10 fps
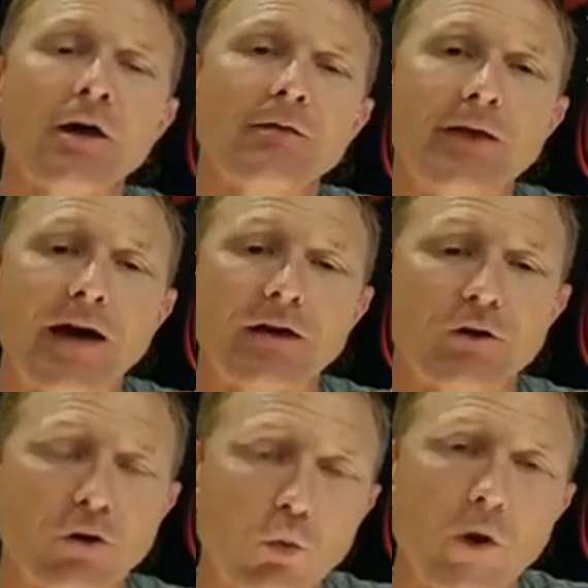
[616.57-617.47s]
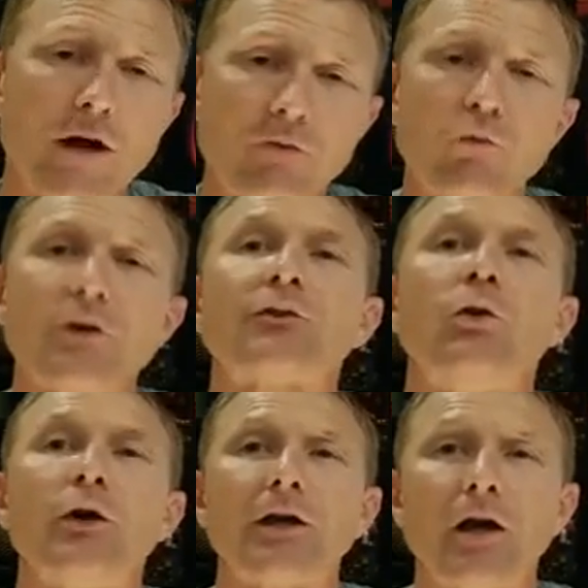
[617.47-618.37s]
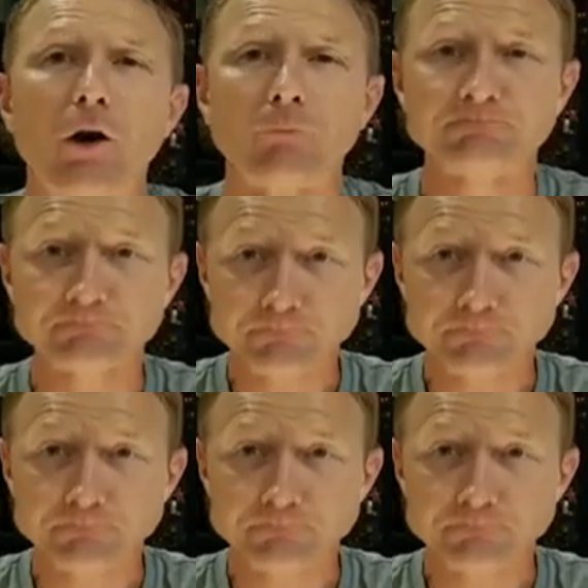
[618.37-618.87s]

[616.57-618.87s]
that you're aware of what's going on.